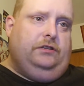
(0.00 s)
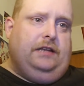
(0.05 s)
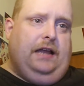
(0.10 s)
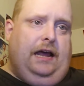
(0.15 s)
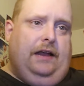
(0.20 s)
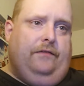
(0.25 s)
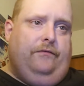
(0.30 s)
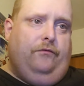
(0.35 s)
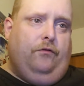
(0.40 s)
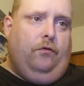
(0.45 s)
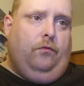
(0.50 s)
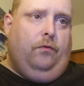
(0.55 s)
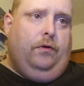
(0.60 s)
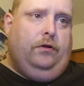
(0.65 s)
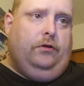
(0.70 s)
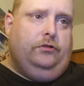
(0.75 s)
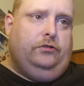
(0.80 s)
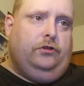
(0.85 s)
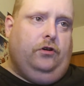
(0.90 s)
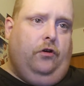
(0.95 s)
9-4
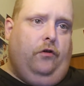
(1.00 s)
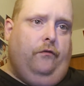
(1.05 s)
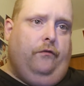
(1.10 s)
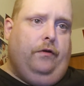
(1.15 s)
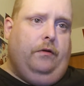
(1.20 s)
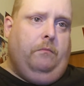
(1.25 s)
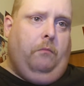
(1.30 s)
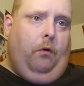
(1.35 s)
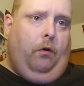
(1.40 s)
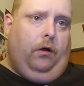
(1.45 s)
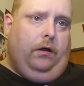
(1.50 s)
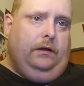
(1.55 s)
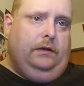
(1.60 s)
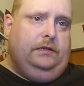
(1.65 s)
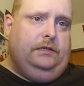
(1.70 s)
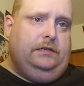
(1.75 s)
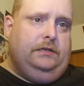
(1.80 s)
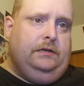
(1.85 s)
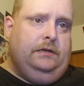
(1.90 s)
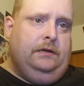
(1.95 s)
winners over the
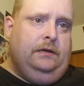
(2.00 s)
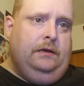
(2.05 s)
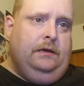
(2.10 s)
Marlins